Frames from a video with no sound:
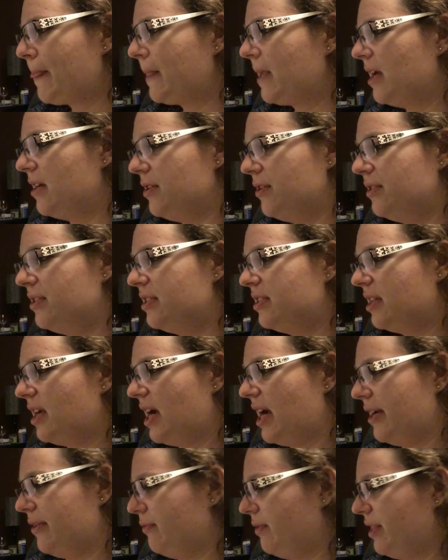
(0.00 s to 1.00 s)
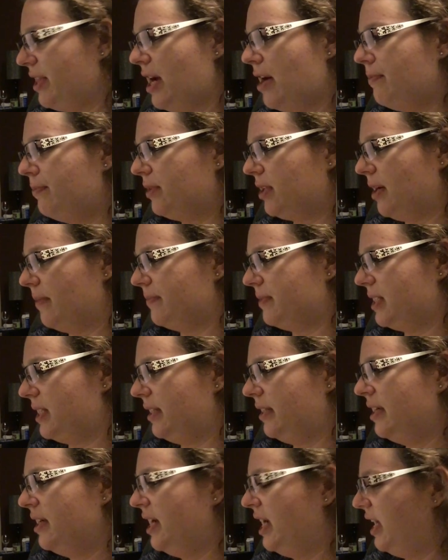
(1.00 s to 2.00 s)
And you decide, without
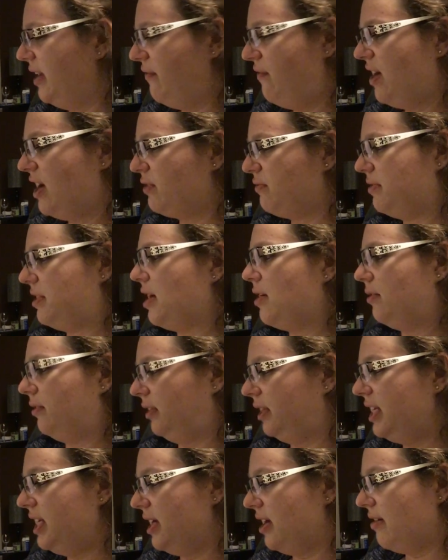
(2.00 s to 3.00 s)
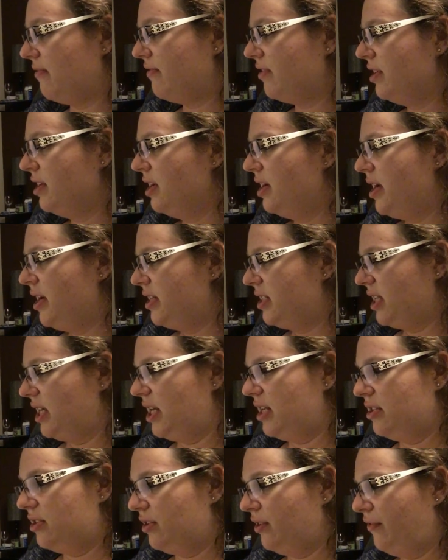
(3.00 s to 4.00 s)
prompting, in fact without leave, to
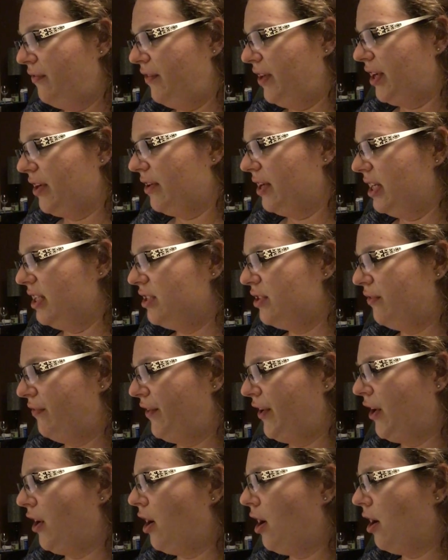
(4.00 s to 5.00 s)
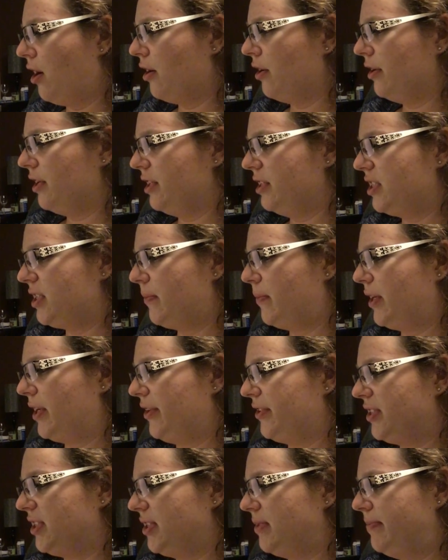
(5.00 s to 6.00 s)
interfere, and interfere hard, in someone
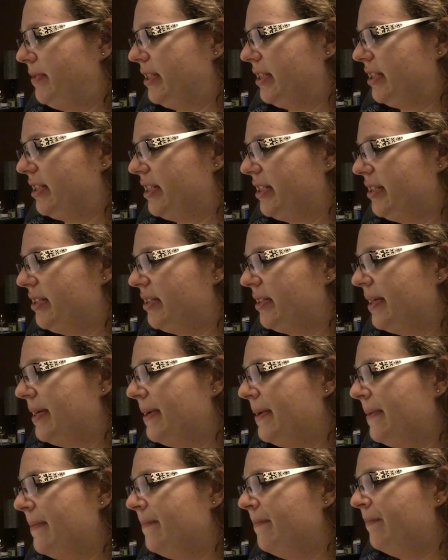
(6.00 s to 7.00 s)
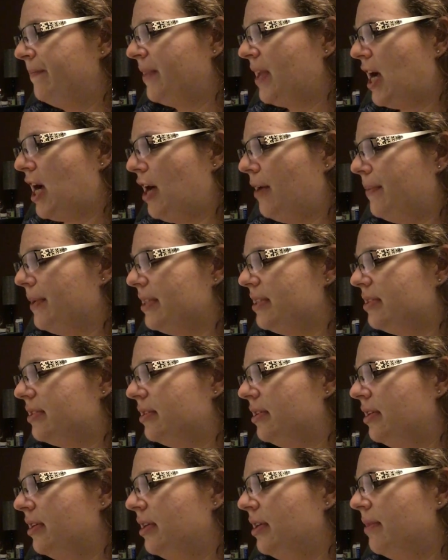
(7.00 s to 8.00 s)
else's business. Albus.
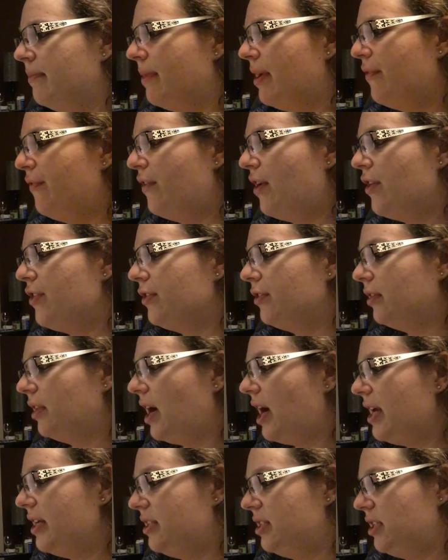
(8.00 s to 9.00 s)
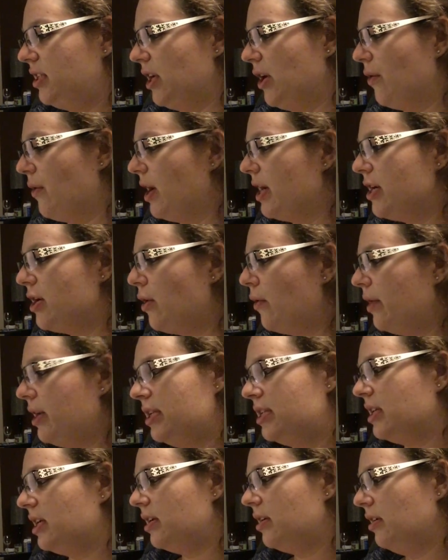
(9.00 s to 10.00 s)
My father lied to you. I know he
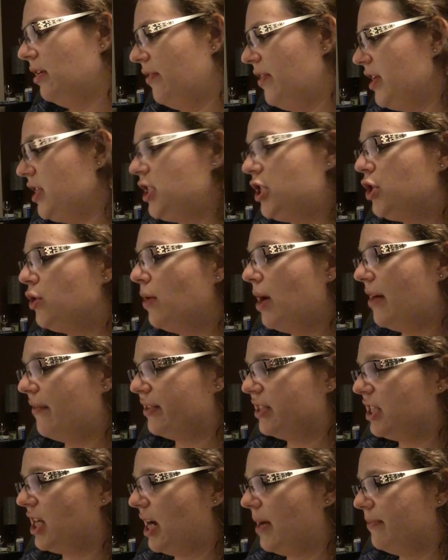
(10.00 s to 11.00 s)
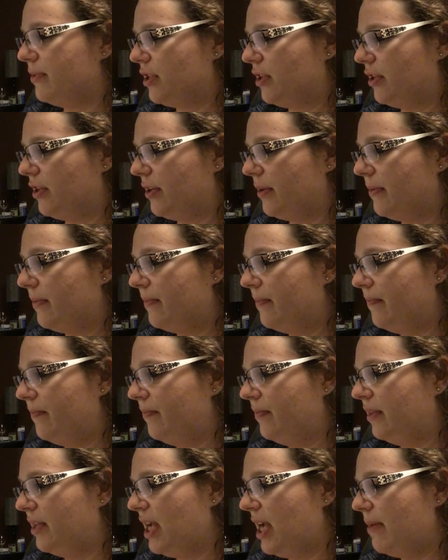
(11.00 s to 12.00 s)
did. They do have a time turner.
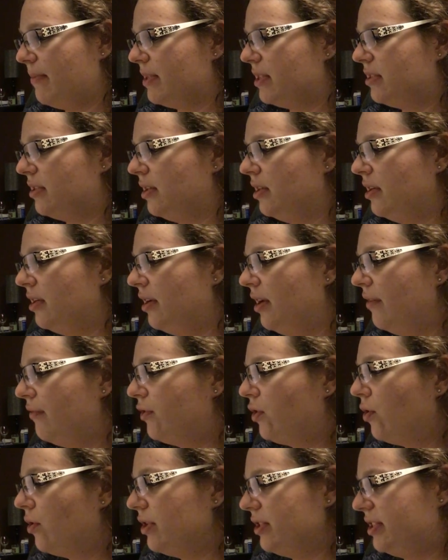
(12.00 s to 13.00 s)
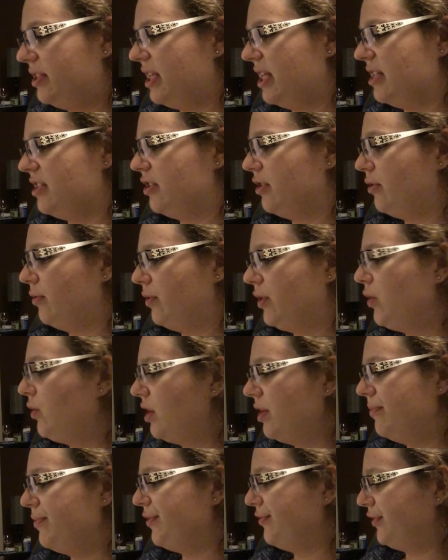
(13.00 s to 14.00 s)
Amos. Of course they do. You
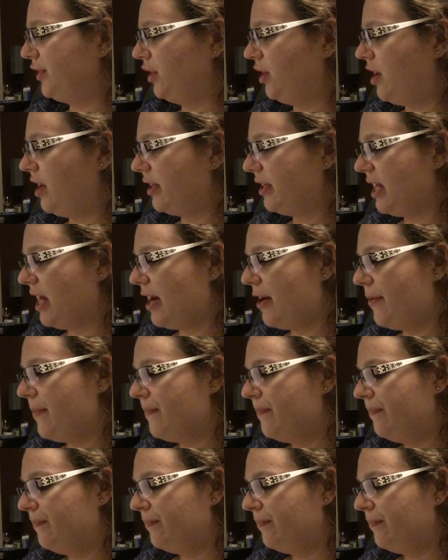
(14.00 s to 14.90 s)
can move along now.